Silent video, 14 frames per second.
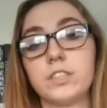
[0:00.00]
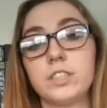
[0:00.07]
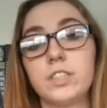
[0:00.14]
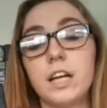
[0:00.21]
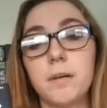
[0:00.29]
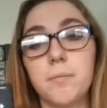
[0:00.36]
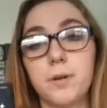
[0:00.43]

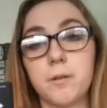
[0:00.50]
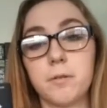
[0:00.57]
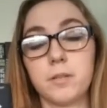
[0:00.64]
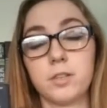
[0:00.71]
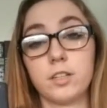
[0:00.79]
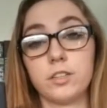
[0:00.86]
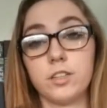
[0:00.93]
She's, like, a pretty
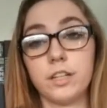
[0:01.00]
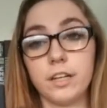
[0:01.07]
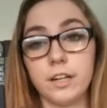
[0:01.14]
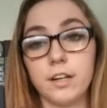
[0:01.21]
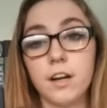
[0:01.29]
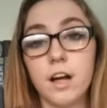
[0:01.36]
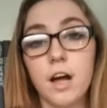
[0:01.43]
much
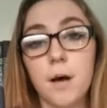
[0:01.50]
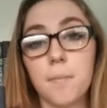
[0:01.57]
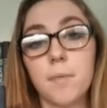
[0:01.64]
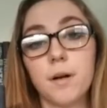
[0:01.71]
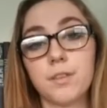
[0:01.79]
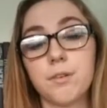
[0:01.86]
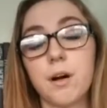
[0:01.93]
engineer.
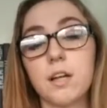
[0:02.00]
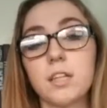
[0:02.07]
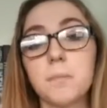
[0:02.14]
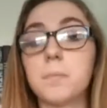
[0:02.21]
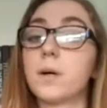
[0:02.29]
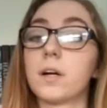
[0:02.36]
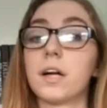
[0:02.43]
But throughout
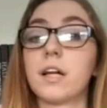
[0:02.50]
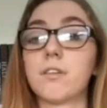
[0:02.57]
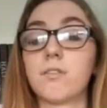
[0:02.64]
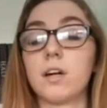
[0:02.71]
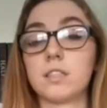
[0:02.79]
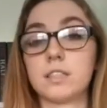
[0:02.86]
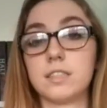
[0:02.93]
the book and
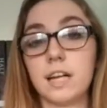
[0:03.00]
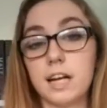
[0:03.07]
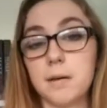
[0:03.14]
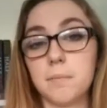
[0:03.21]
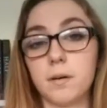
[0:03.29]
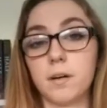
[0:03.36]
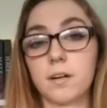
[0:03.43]
throughout the
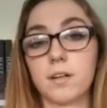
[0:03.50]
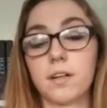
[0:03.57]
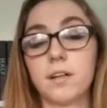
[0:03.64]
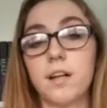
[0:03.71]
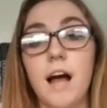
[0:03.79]
second book,